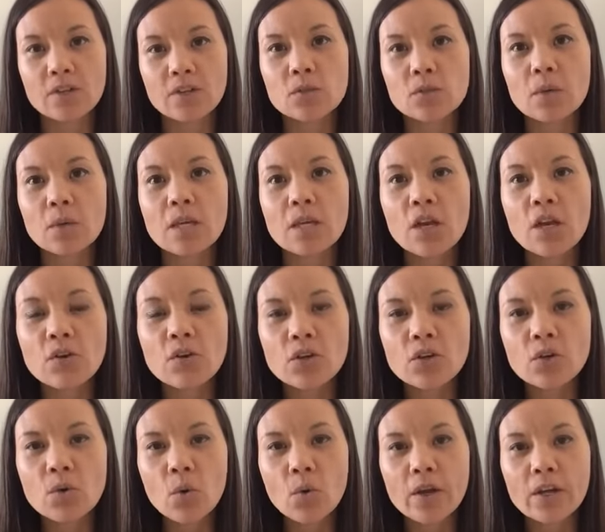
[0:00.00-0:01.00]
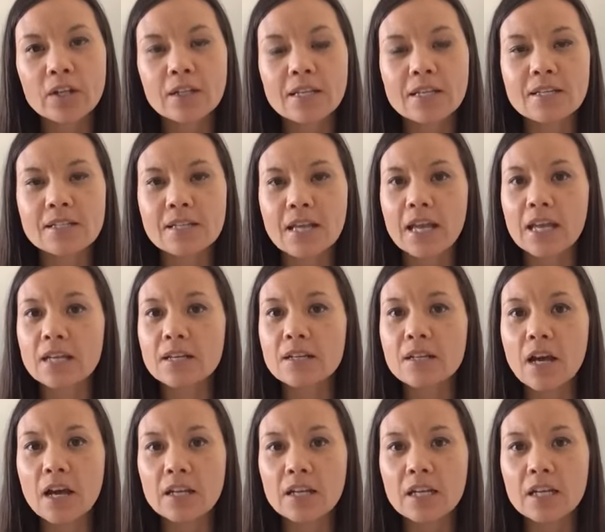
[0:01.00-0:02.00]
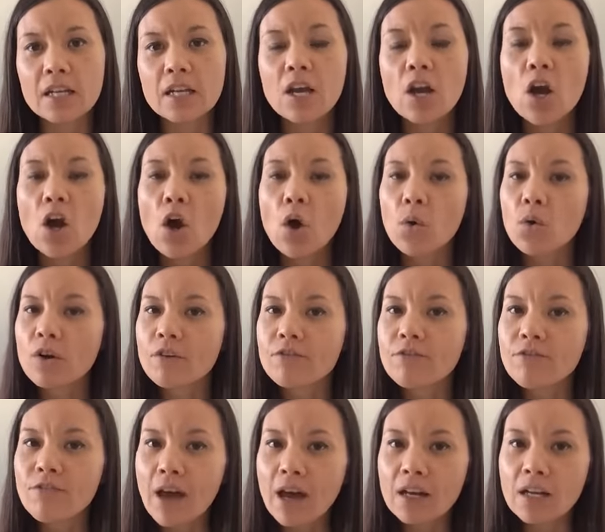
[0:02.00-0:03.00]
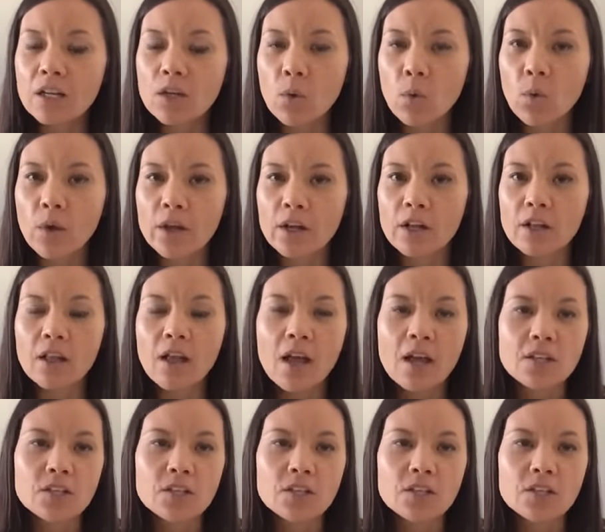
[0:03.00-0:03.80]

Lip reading: So a carrier oil is a nutty or a fatty oil.